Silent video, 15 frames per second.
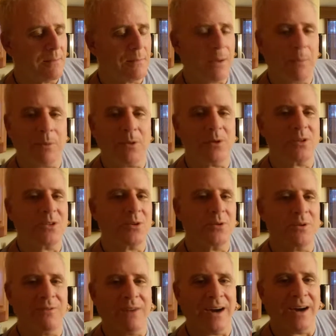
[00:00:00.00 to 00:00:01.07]
People are so
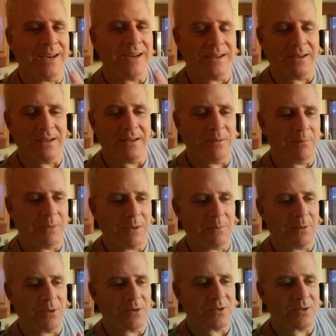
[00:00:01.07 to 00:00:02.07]
divided. People